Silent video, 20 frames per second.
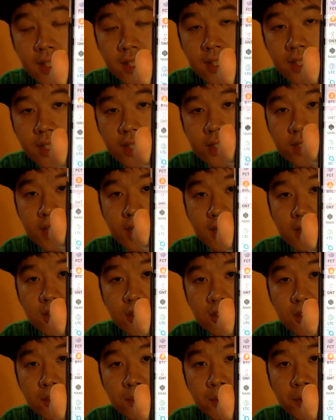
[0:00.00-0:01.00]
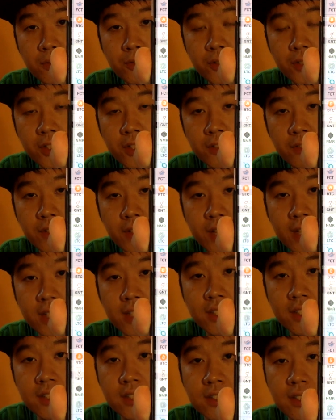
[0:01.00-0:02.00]
You can see the total portfolio
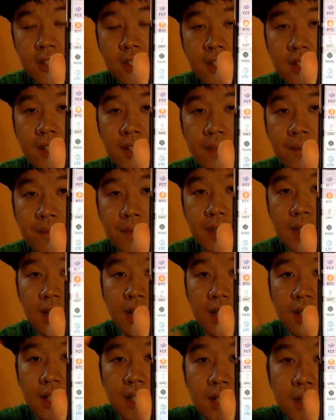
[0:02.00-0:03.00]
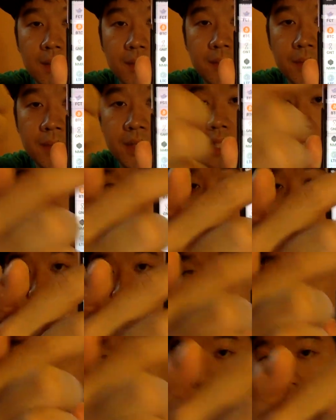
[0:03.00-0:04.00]
value, um,
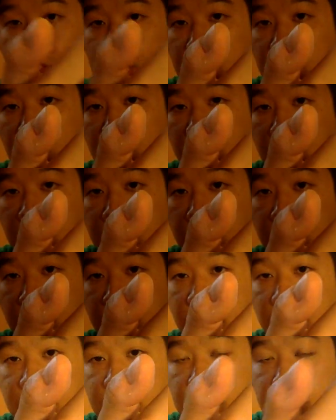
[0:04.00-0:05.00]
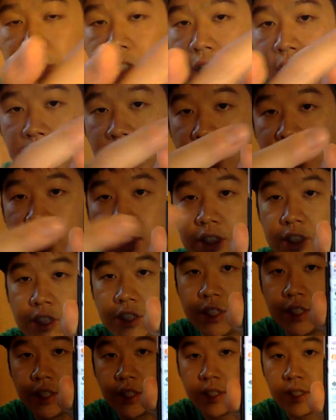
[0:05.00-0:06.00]
the twenty-four hour
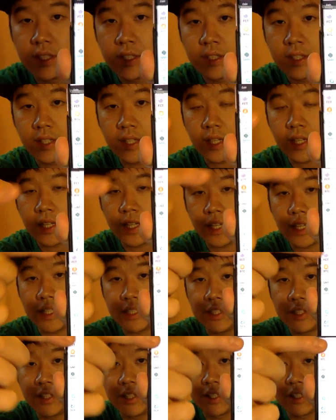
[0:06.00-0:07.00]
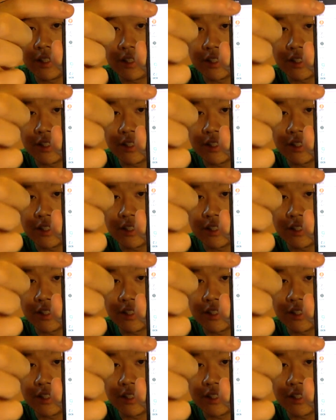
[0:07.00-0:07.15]
change, and you can